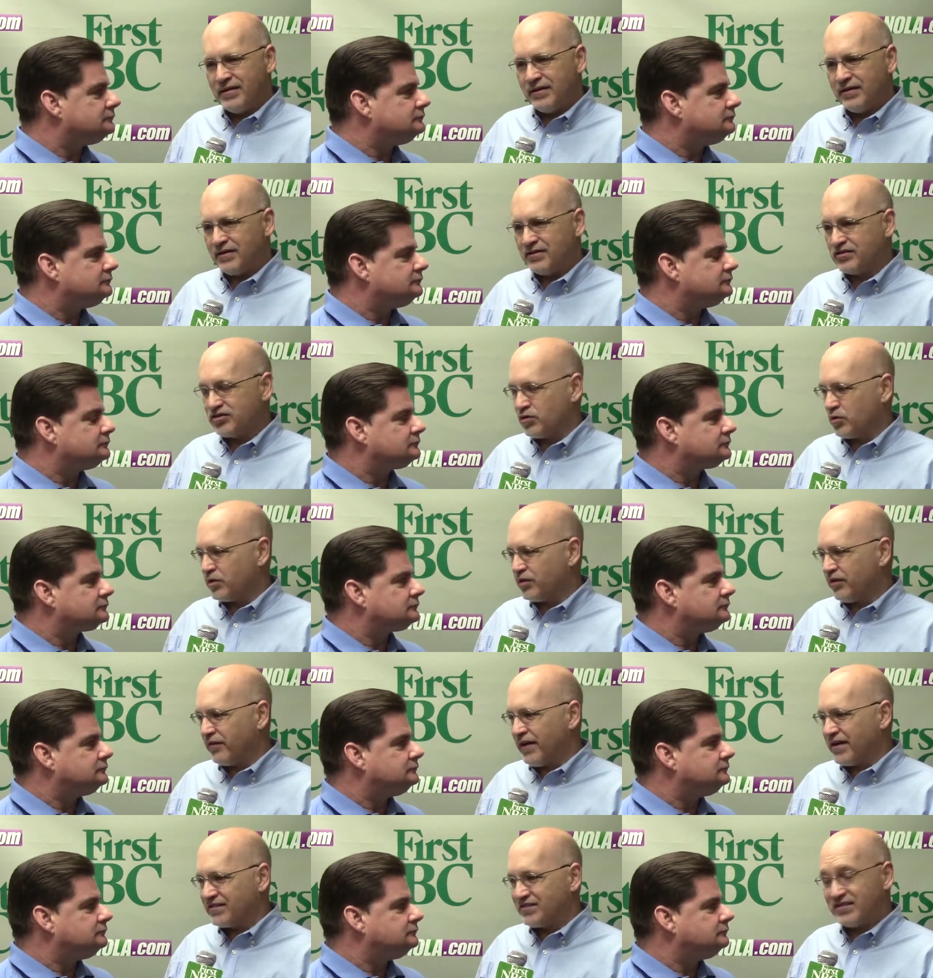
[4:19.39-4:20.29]
Speaker 1: uh, scored the
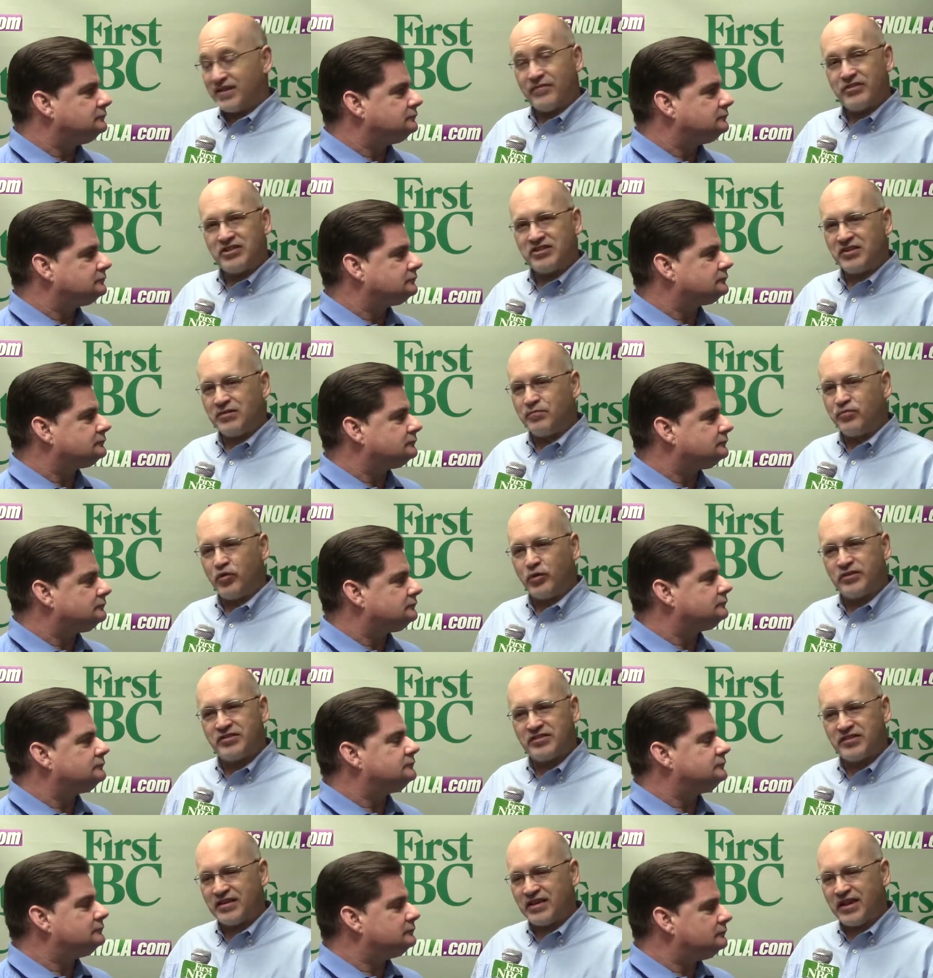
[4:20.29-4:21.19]
last 17
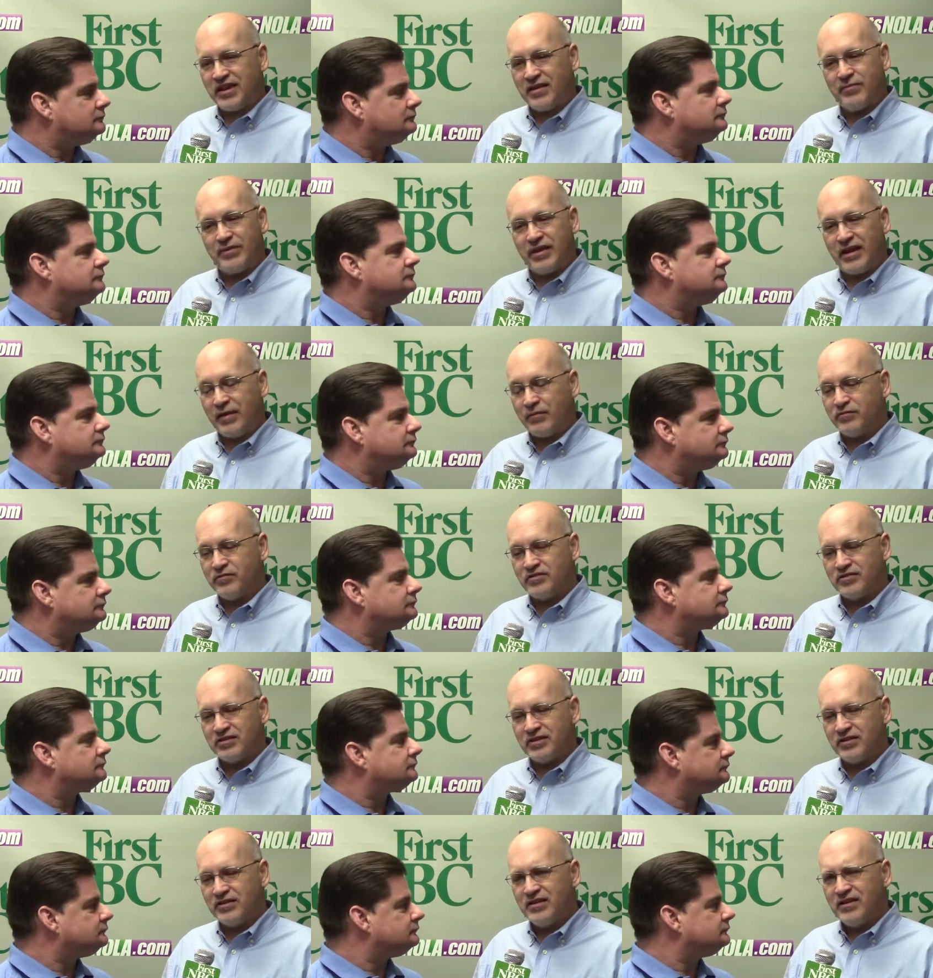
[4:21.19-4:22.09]
points of the game, and that
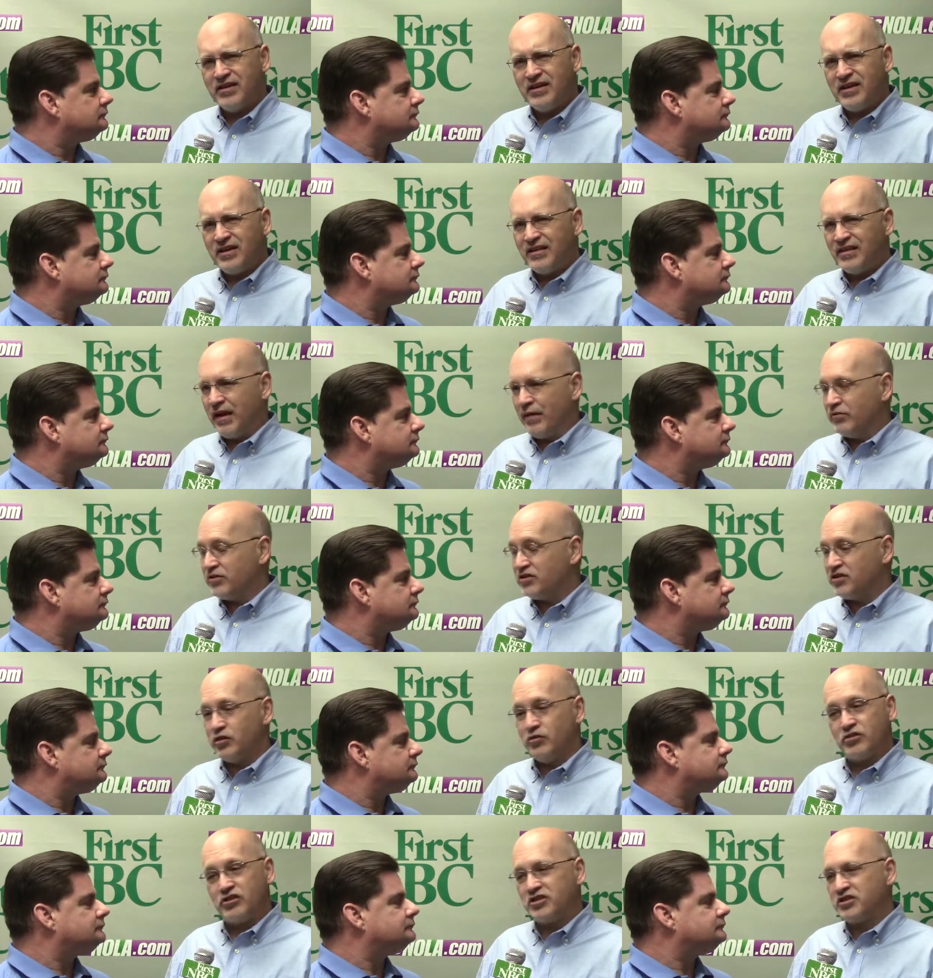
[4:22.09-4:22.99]
was a uh, that was huge.